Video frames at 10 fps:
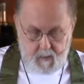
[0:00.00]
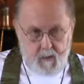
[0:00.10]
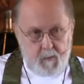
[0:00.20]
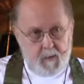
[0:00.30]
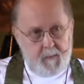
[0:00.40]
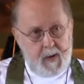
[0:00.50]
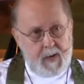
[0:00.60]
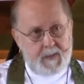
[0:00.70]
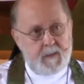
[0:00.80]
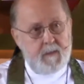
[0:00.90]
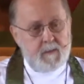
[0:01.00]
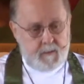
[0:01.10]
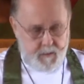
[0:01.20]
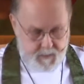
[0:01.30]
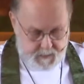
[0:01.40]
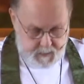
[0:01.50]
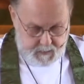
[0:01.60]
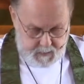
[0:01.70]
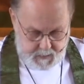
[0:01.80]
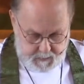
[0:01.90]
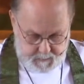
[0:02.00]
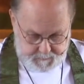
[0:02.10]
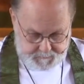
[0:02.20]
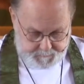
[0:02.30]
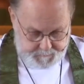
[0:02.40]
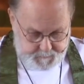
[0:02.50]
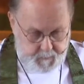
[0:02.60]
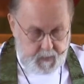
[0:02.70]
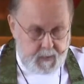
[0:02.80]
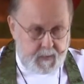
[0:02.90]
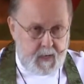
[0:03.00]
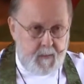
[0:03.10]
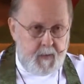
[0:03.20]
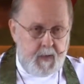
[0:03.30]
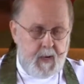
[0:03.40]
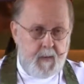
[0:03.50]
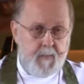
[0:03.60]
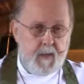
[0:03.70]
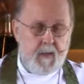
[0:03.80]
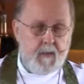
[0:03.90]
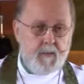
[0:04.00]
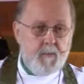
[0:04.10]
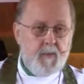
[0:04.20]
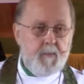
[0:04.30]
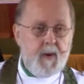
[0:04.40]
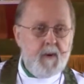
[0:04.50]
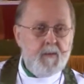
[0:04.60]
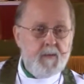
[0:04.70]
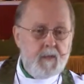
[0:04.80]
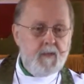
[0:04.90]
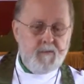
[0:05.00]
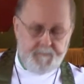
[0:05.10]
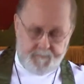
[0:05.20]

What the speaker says: Over the past 2 Sundays, as Cammie and I begin to prepare to leave,